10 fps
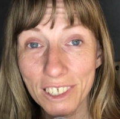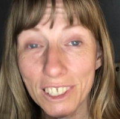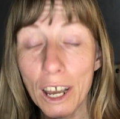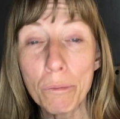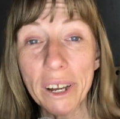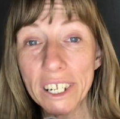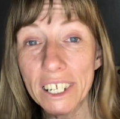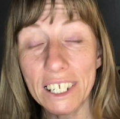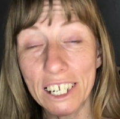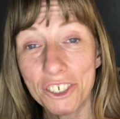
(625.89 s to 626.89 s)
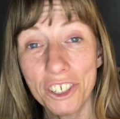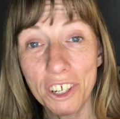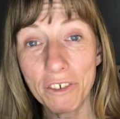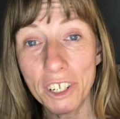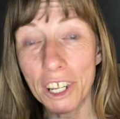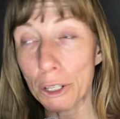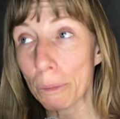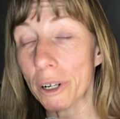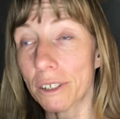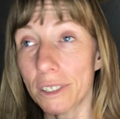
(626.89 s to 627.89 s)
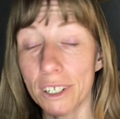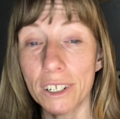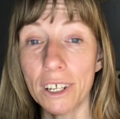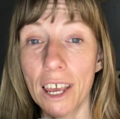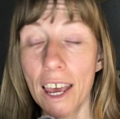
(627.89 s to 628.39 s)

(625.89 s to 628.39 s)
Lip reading: not by dictation of another person,